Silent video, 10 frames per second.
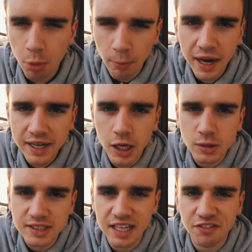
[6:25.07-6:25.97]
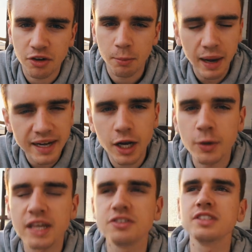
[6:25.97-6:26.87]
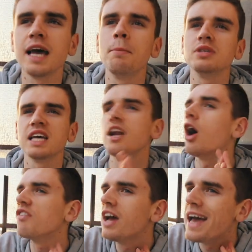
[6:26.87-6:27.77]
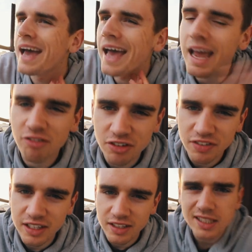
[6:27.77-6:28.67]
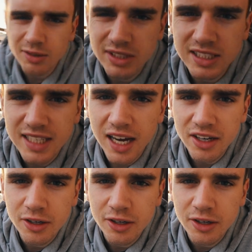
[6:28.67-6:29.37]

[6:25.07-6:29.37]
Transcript: but my code's different my code gives you 10% off everything, which is kind of